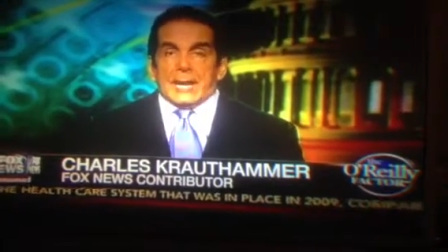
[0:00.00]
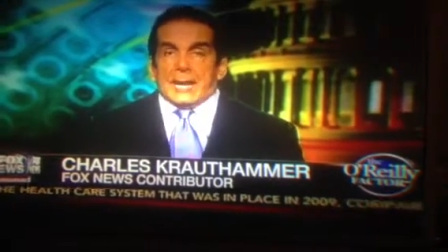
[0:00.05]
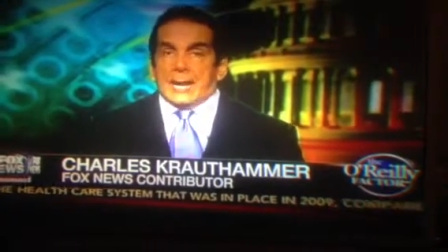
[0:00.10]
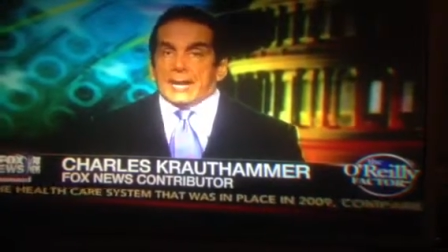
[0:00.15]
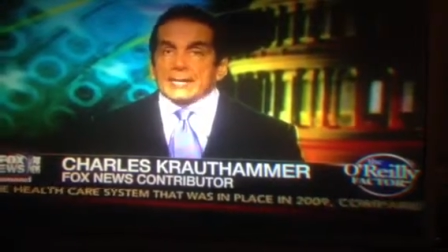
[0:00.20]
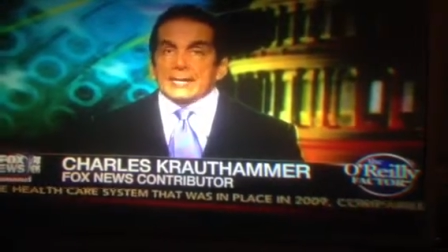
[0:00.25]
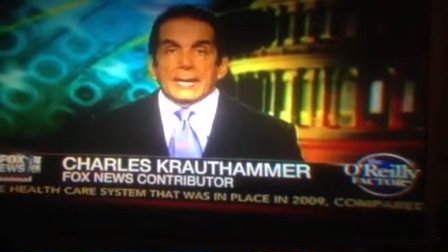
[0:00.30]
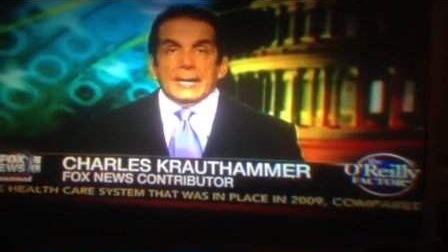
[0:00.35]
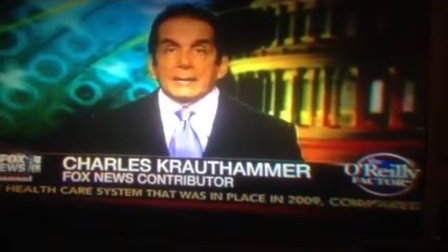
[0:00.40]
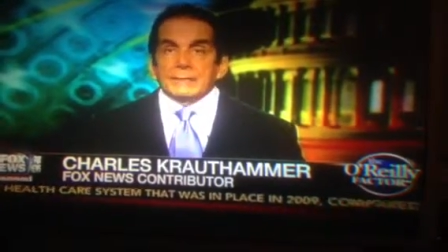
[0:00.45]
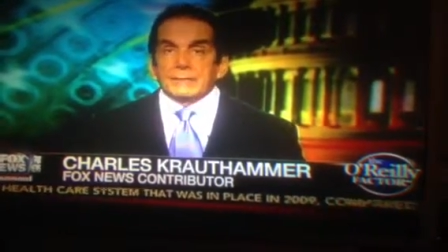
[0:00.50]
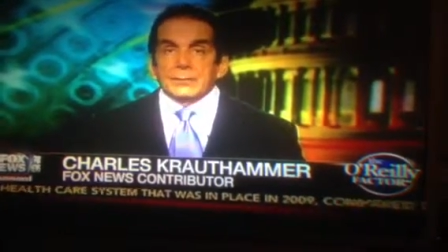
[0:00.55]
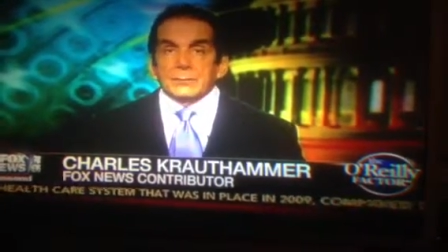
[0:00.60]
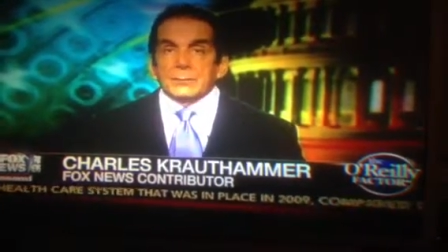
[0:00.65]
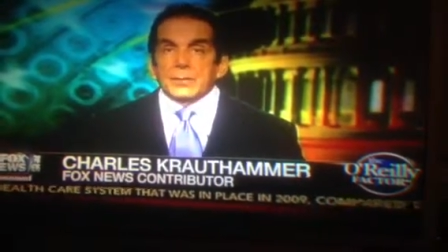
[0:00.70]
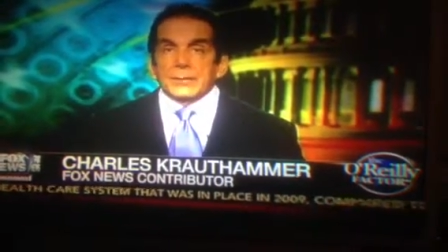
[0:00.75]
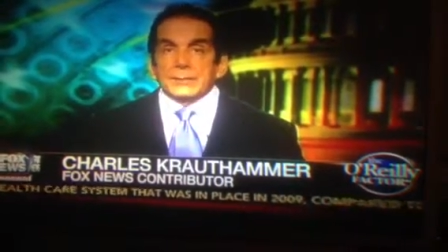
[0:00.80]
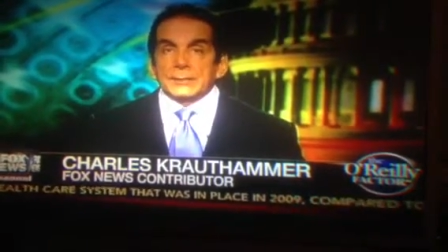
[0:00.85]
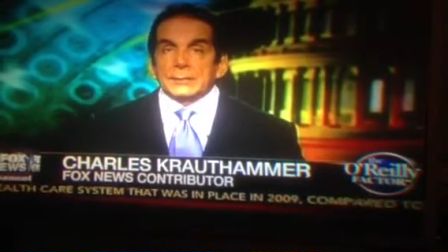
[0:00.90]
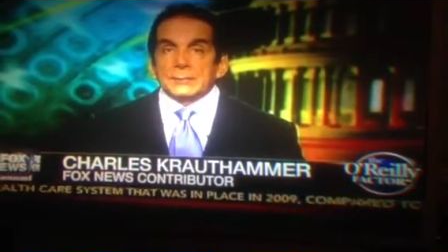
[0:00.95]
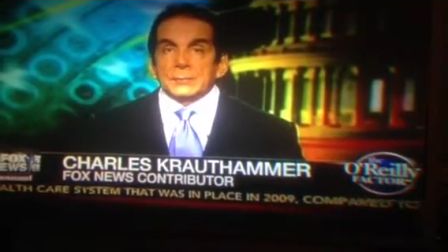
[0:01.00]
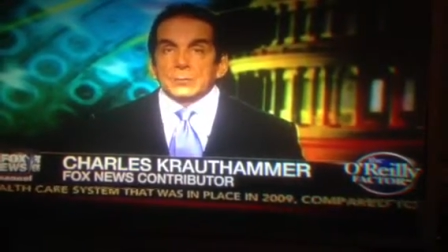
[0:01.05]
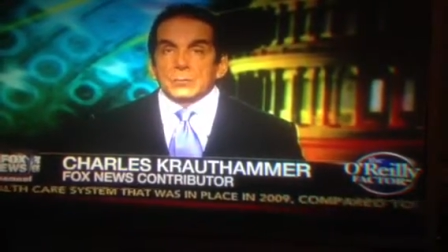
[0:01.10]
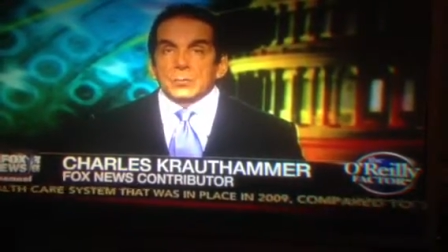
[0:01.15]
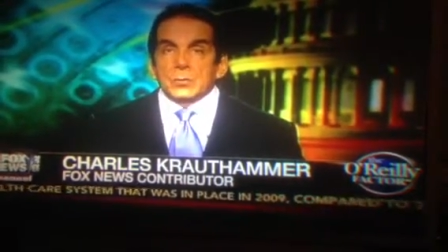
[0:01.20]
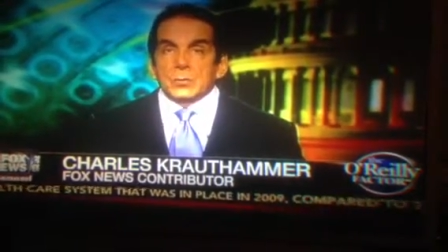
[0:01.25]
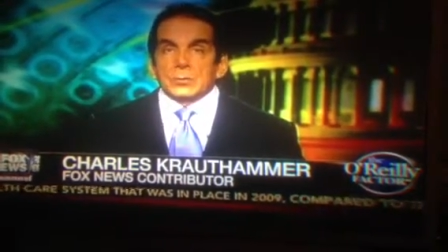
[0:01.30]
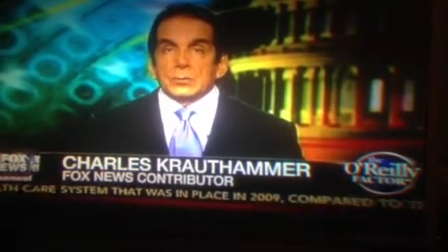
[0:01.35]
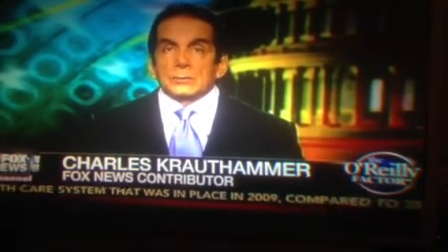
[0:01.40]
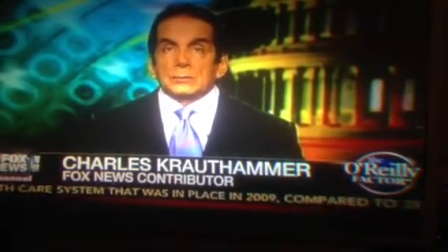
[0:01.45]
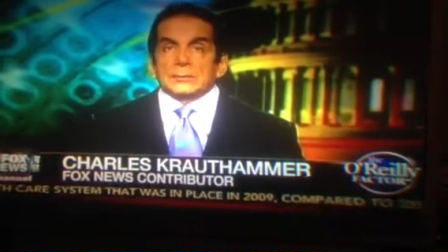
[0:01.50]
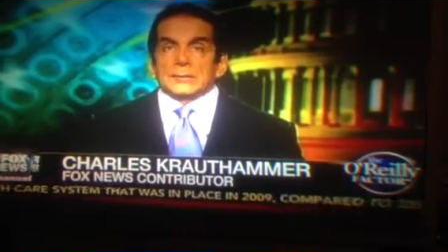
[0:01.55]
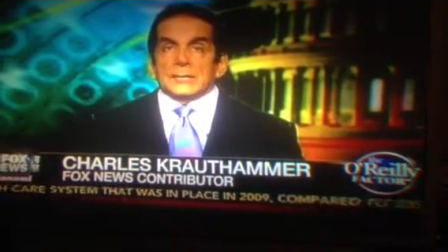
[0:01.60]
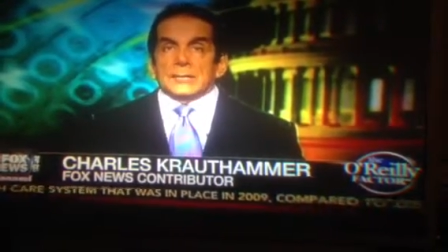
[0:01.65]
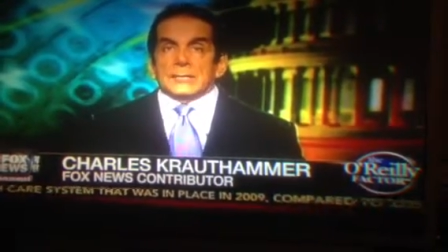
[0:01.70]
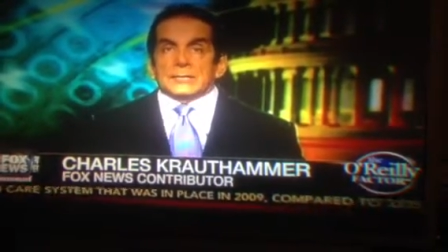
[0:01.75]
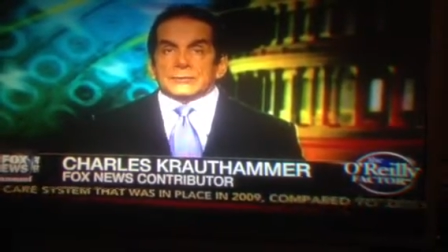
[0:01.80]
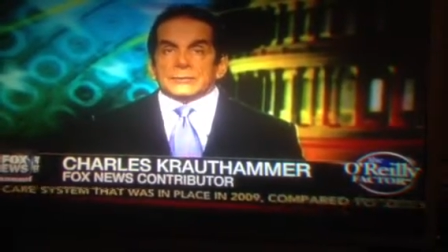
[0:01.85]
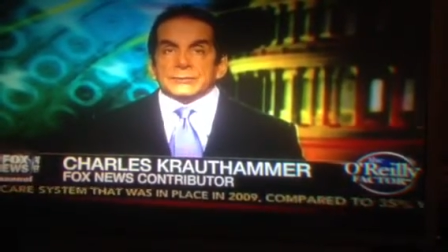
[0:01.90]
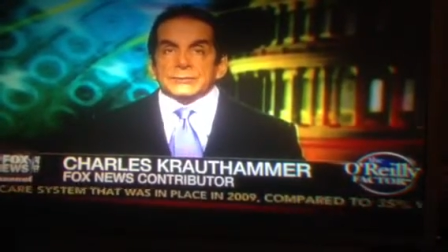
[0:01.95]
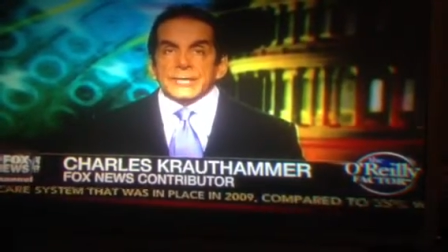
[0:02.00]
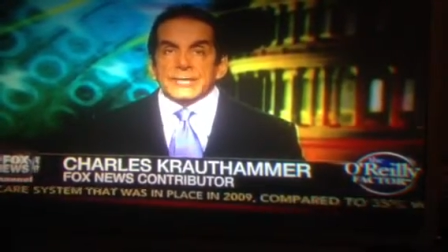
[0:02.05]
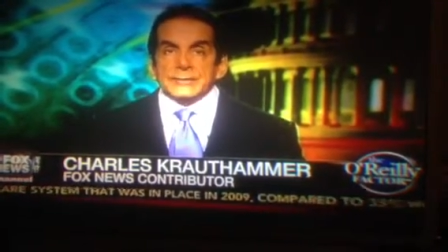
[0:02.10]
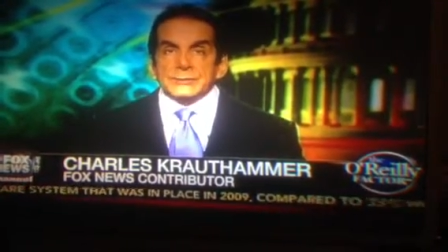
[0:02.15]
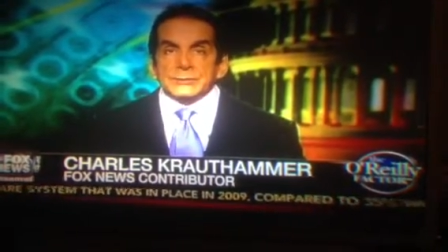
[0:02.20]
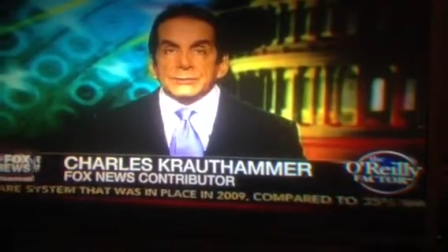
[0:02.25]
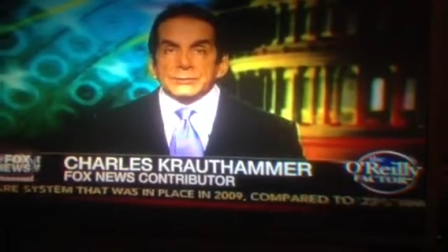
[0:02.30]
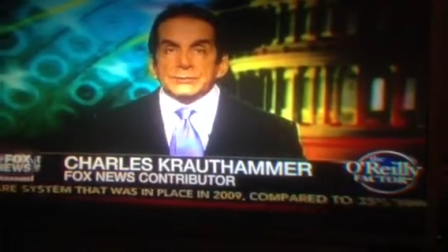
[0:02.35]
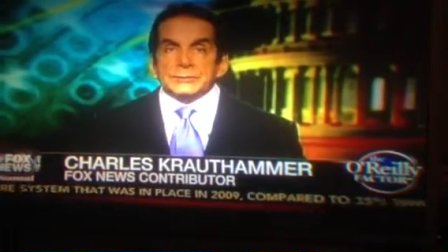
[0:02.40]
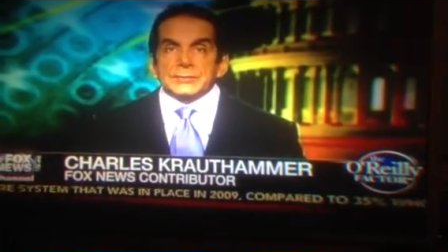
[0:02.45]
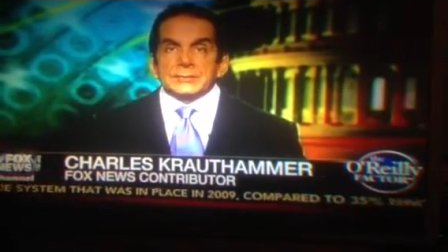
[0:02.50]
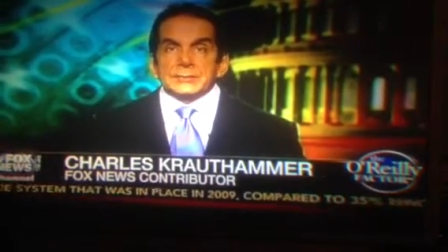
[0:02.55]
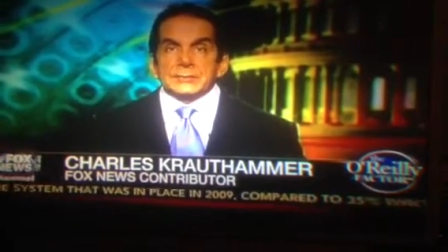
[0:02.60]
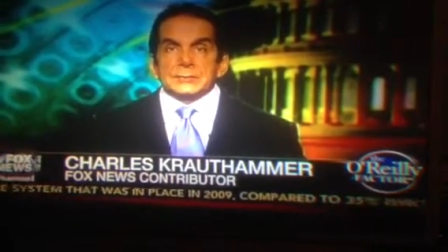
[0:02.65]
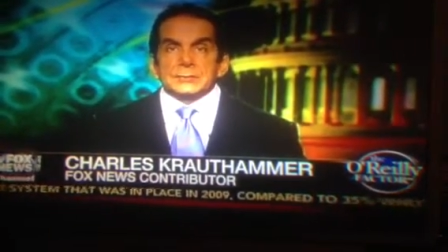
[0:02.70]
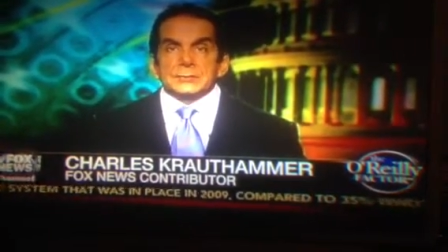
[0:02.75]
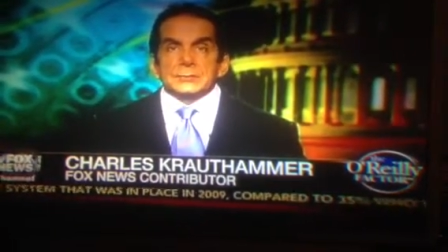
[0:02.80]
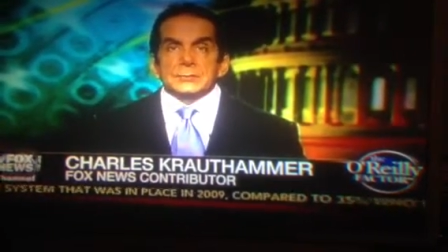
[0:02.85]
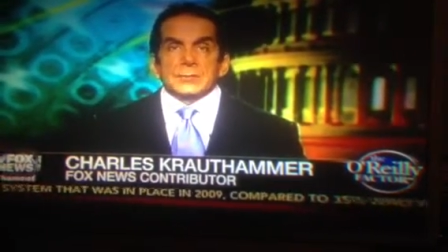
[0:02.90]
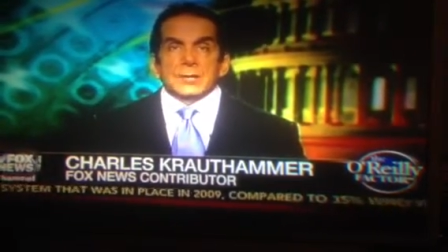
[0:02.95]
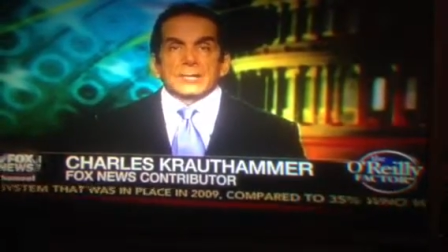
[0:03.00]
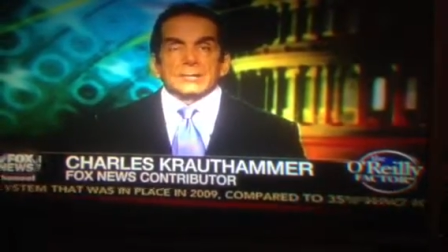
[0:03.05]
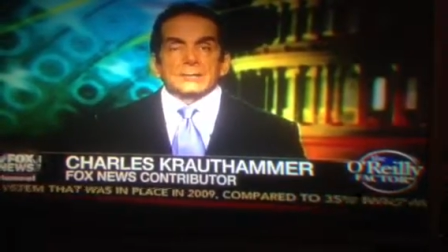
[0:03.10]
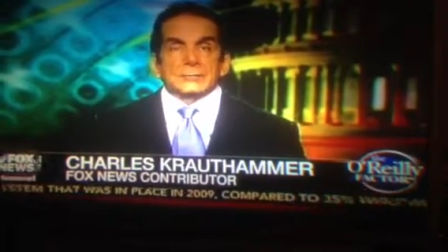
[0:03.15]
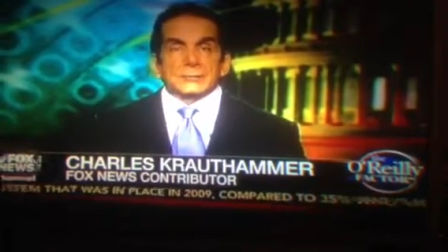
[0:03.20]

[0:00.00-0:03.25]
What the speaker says: And everybody in the world senses that the U.S.